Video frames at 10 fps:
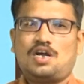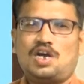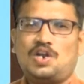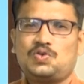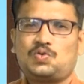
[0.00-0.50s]

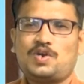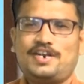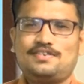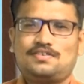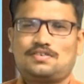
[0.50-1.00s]
Hello
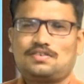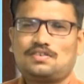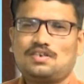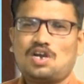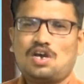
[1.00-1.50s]

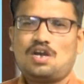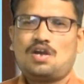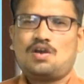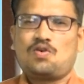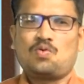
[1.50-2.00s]
students,
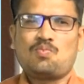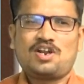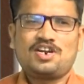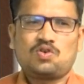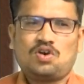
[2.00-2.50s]
good
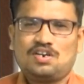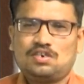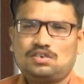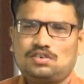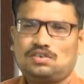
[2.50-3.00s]
morning to all.
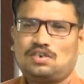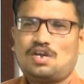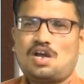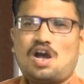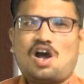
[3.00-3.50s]

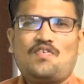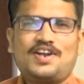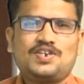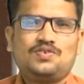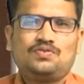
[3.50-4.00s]
How are
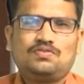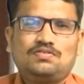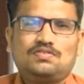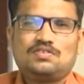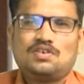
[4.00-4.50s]
you?
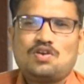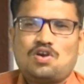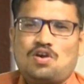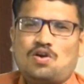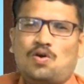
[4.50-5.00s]

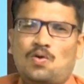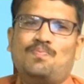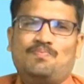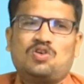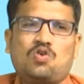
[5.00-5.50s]
Hope
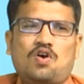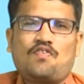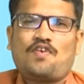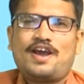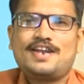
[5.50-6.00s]
you are
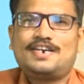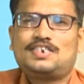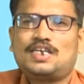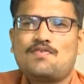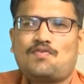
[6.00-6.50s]
fine and
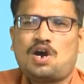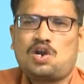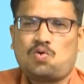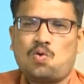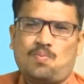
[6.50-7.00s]
safe at
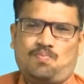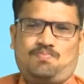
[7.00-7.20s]
home.